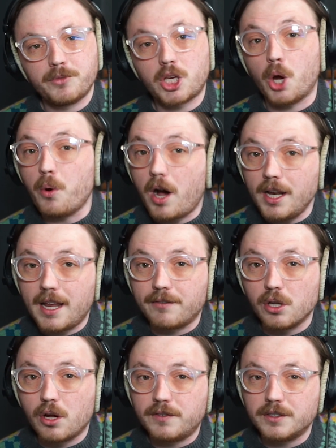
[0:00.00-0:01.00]
Go High
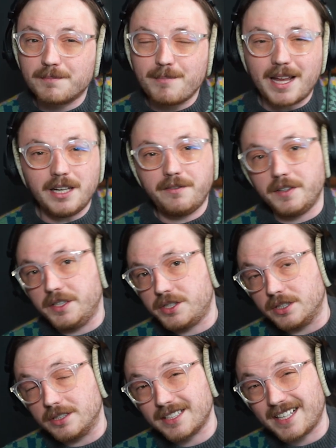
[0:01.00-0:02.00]
Level offers many
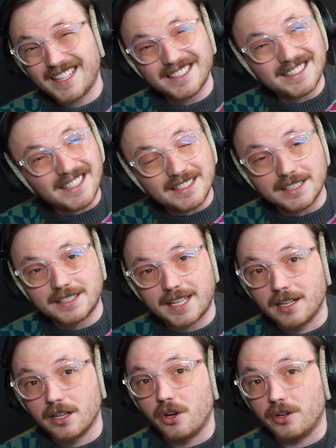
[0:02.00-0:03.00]
features, and it's easy to
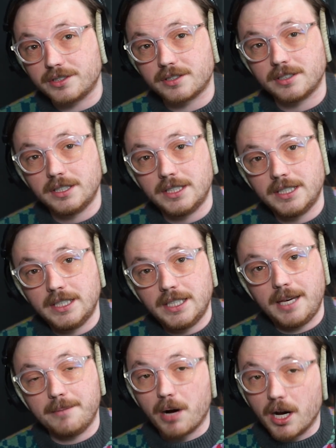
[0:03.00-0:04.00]
get lost.
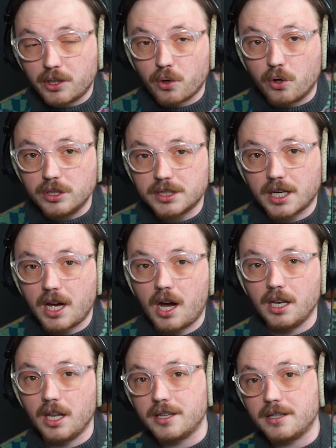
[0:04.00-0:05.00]
In my course, I
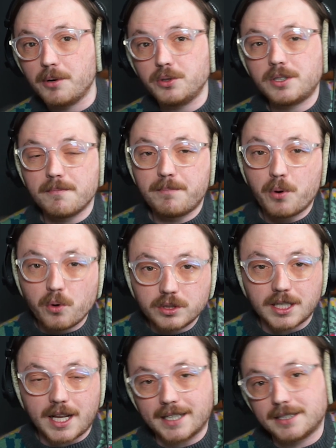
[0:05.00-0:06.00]
highlight the most
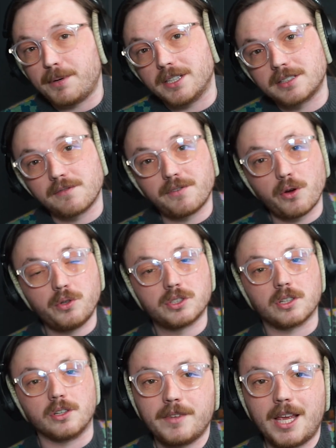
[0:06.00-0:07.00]
important aspects to
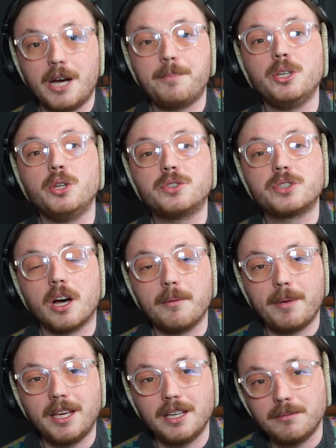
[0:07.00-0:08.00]
focus on, helping you
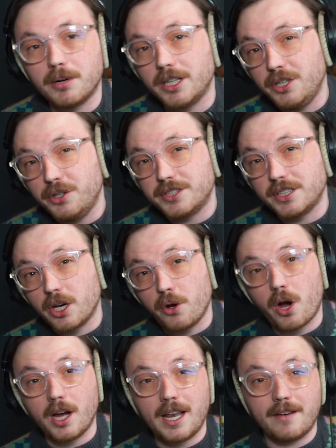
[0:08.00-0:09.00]
start making money using
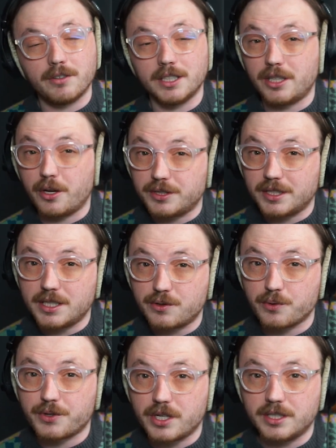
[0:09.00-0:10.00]
Go High Level in those
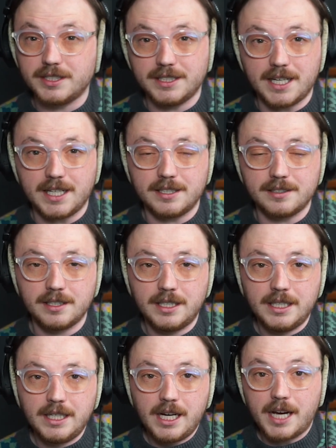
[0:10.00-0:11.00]
initial 30 days.
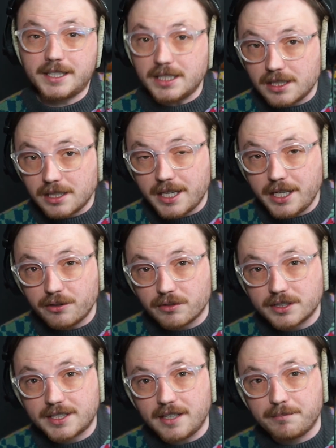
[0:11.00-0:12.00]
Additionally, you'll
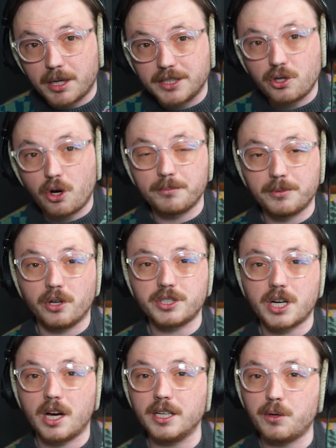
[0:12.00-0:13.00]
receive my
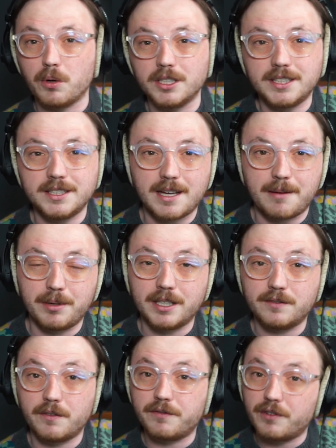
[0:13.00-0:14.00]
top-notch high-quality
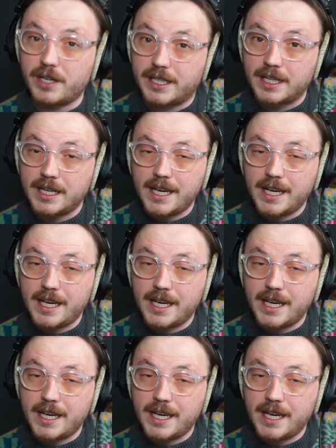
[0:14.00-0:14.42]
templates for free,